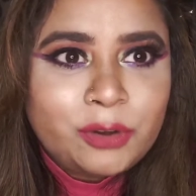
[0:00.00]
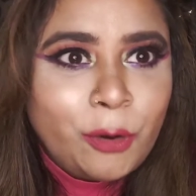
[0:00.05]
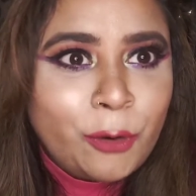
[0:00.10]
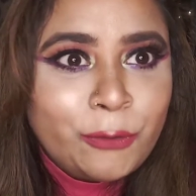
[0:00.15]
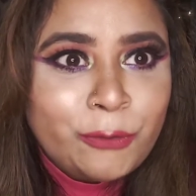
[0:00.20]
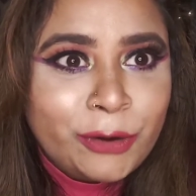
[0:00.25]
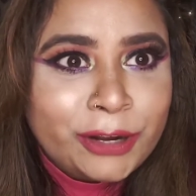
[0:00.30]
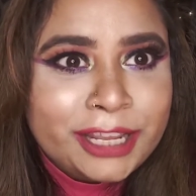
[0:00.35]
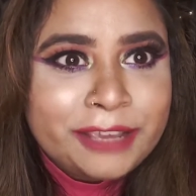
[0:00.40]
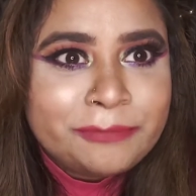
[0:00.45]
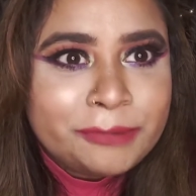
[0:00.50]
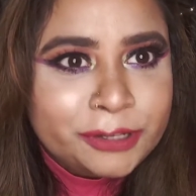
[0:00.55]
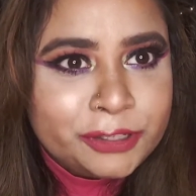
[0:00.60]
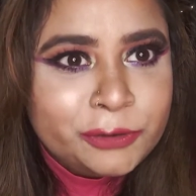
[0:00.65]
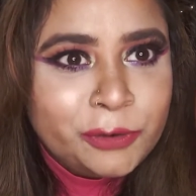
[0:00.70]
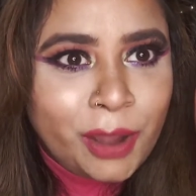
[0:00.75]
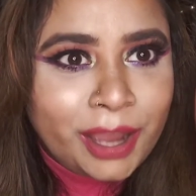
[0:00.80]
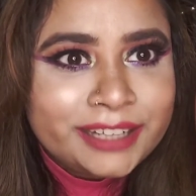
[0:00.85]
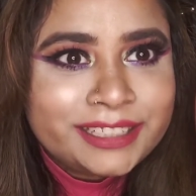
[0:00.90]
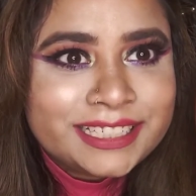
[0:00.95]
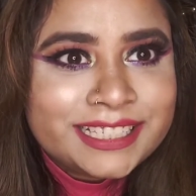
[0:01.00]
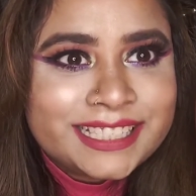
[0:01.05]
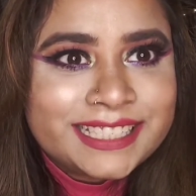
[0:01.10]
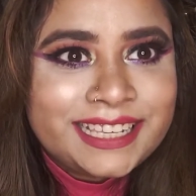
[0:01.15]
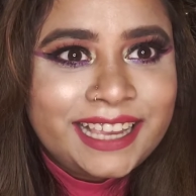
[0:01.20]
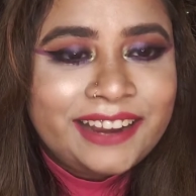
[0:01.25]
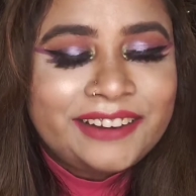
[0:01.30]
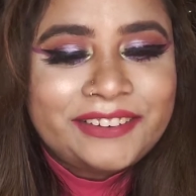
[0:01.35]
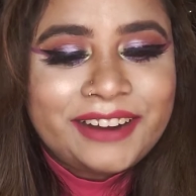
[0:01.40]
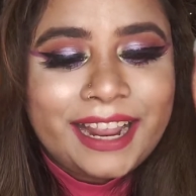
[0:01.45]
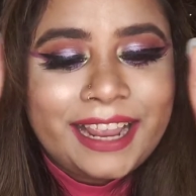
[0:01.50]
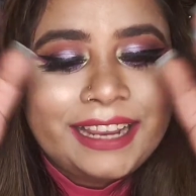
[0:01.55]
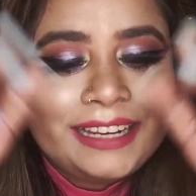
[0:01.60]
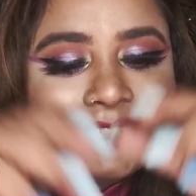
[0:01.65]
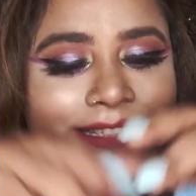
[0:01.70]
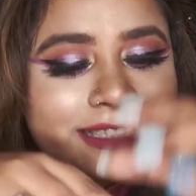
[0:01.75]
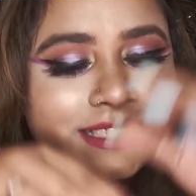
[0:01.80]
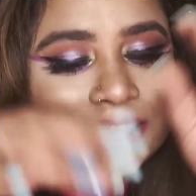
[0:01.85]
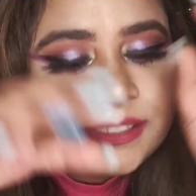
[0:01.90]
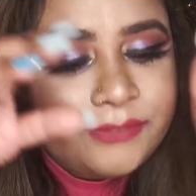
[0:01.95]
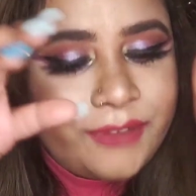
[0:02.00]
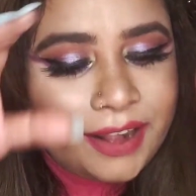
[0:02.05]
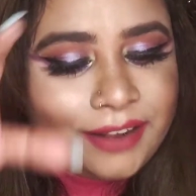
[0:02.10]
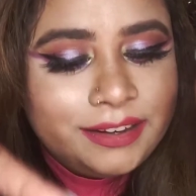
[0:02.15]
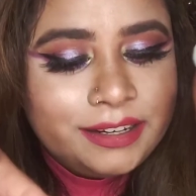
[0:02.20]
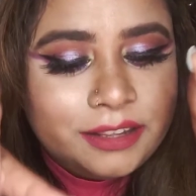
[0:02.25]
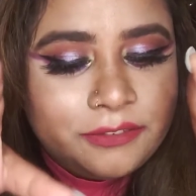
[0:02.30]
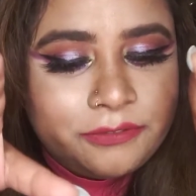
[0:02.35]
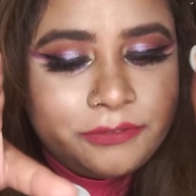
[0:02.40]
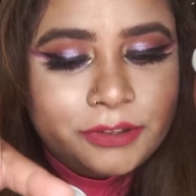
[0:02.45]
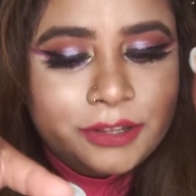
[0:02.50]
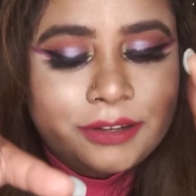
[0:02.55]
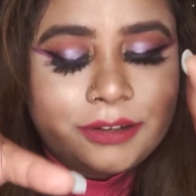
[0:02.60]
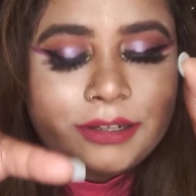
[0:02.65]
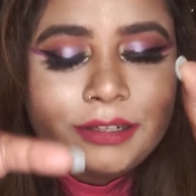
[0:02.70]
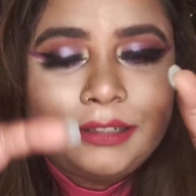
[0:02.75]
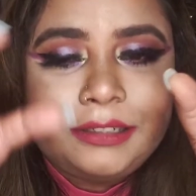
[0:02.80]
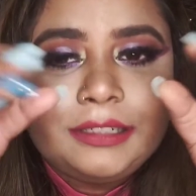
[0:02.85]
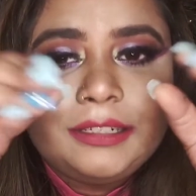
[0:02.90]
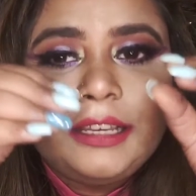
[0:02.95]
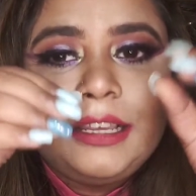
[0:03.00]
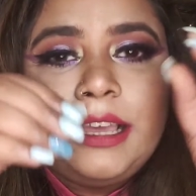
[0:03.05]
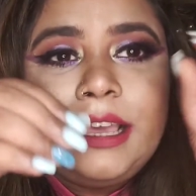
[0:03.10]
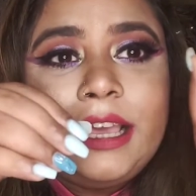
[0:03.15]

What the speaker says: or whatever, you understand, right? It's very difficult.